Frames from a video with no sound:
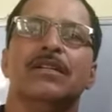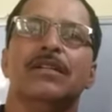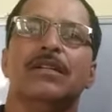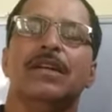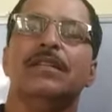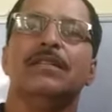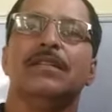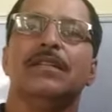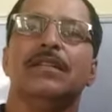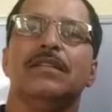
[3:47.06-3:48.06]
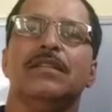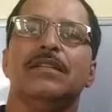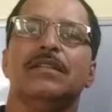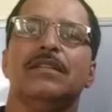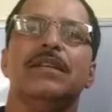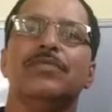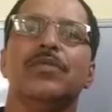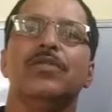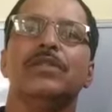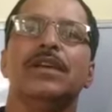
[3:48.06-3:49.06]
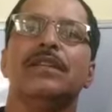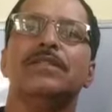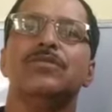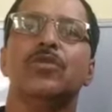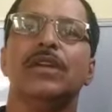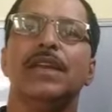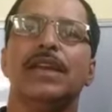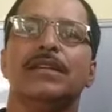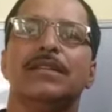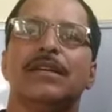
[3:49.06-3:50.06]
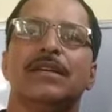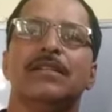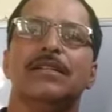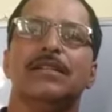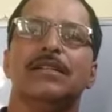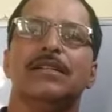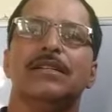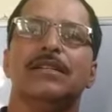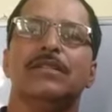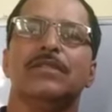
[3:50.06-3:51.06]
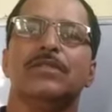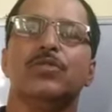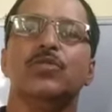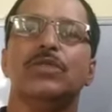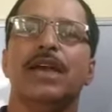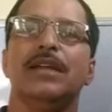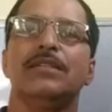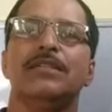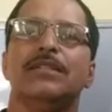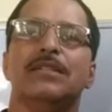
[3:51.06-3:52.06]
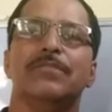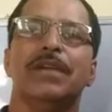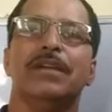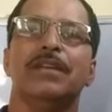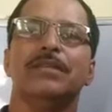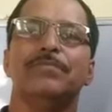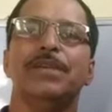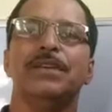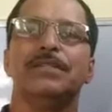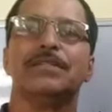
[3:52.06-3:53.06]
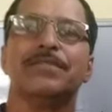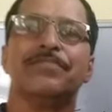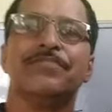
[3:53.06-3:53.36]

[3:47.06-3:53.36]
and therefore there is no electric current through that metallic piece.